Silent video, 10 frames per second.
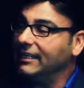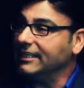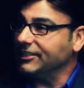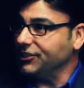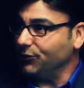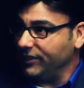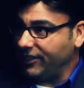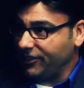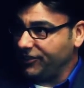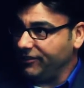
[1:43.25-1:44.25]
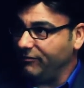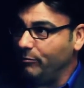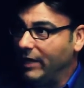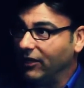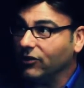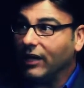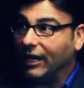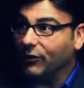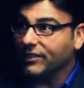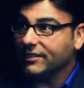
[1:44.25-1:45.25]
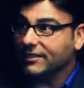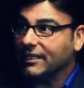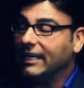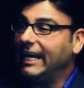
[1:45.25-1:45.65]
This is a reduction of medical errors